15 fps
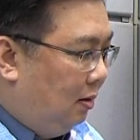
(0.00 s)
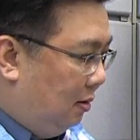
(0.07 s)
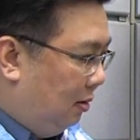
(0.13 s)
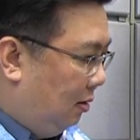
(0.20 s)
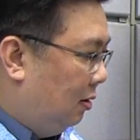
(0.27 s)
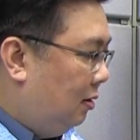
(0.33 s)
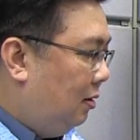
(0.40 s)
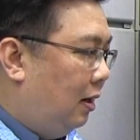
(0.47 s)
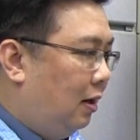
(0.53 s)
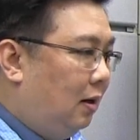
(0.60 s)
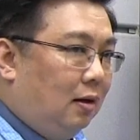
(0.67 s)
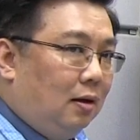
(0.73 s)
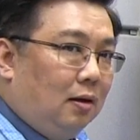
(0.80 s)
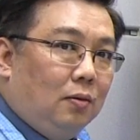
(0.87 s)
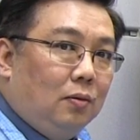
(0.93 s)
on
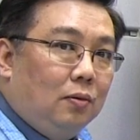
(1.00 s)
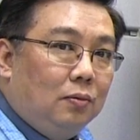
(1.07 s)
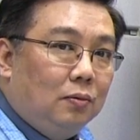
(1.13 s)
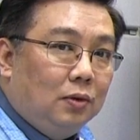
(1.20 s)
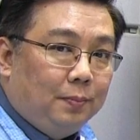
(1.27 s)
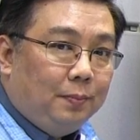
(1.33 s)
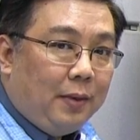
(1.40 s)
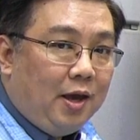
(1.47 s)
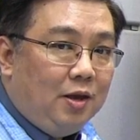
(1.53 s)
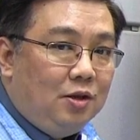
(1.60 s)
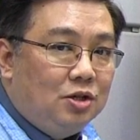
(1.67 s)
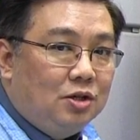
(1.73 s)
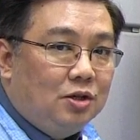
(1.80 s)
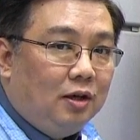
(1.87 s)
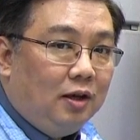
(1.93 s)
a
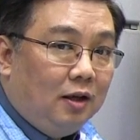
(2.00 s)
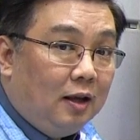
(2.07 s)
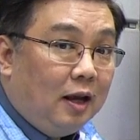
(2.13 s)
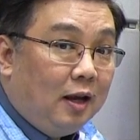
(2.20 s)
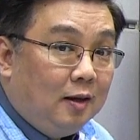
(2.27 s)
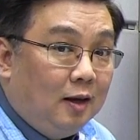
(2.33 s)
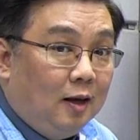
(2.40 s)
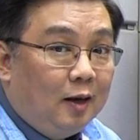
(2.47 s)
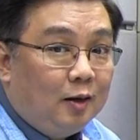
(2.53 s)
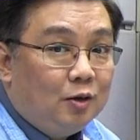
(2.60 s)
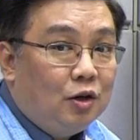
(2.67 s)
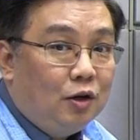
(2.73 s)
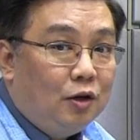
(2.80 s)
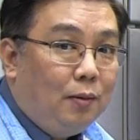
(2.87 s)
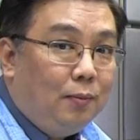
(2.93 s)
workbench in an
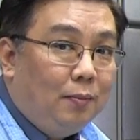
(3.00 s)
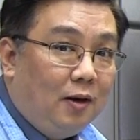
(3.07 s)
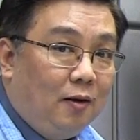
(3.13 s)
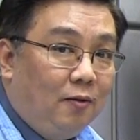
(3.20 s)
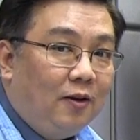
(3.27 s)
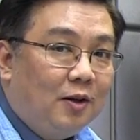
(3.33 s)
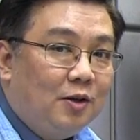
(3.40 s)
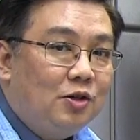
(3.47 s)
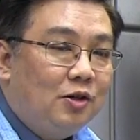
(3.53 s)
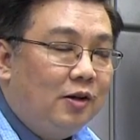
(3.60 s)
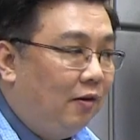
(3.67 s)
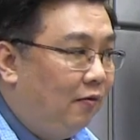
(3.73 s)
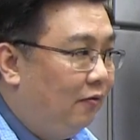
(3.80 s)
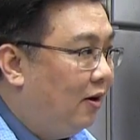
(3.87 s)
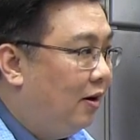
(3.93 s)
electronic manufacturing
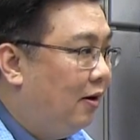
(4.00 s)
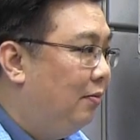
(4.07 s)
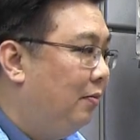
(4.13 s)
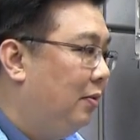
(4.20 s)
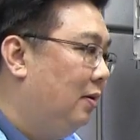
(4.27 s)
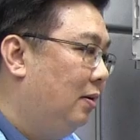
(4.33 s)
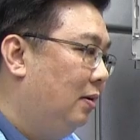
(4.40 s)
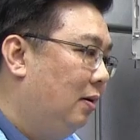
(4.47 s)
environment.